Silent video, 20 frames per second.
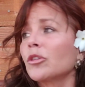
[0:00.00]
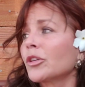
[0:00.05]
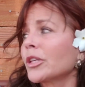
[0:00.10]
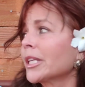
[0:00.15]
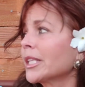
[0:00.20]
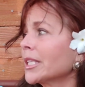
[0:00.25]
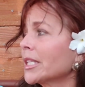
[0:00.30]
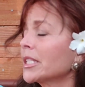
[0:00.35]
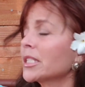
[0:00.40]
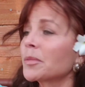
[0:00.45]
look
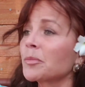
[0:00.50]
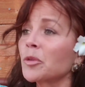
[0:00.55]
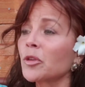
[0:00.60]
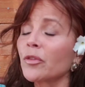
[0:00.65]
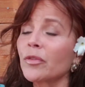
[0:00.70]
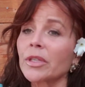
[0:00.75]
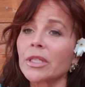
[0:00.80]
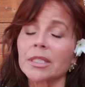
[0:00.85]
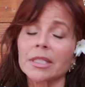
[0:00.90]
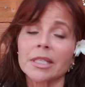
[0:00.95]
at these
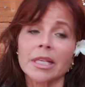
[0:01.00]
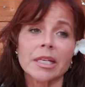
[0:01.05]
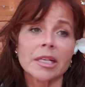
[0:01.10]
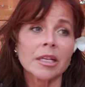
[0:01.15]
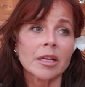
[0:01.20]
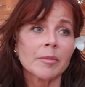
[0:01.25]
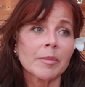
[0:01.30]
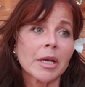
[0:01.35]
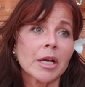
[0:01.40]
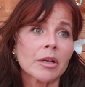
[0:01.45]
movies that
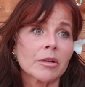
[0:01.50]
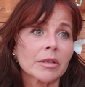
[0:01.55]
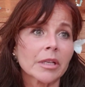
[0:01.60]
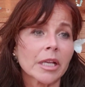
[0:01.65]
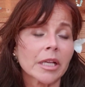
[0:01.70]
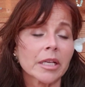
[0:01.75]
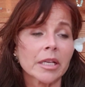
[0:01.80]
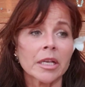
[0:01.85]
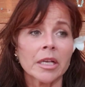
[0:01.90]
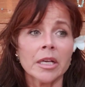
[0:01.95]
come out
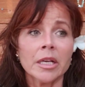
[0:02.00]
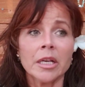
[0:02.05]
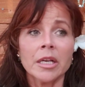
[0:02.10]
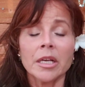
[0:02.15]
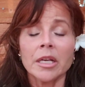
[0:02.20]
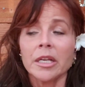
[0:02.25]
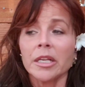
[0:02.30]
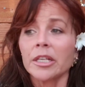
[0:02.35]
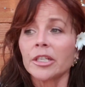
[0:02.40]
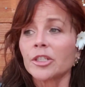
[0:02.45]
like
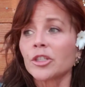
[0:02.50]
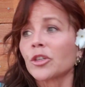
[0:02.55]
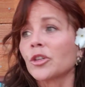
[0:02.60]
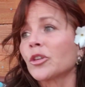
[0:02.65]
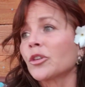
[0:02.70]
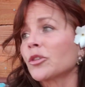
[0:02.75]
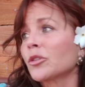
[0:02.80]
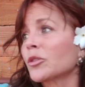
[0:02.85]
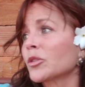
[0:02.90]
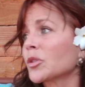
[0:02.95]

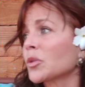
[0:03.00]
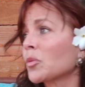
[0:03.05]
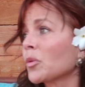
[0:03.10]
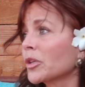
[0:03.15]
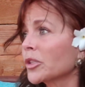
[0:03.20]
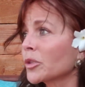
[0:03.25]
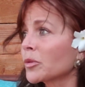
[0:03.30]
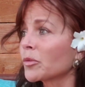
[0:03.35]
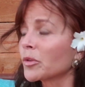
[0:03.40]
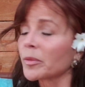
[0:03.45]
Eternals,
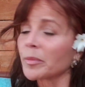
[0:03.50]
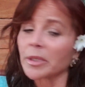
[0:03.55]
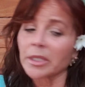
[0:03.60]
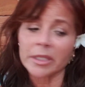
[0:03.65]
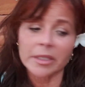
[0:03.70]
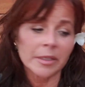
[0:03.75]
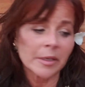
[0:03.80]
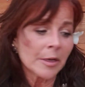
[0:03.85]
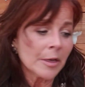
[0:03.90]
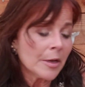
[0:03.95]
Wonder
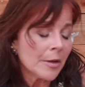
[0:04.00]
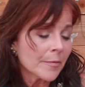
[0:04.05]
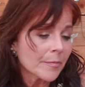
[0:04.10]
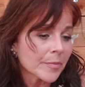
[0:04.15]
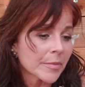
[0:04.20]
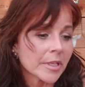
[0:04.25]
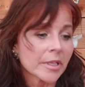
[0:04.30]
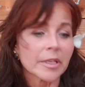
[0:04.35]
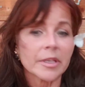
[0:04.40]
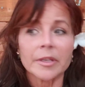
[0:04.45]
Woman,
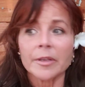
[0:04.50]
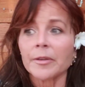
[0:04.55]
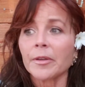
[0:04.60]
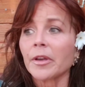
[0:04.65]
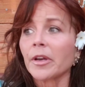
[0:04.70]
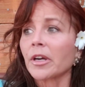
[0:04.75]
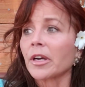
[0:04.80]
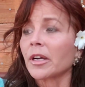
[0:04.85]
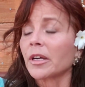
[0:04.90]
the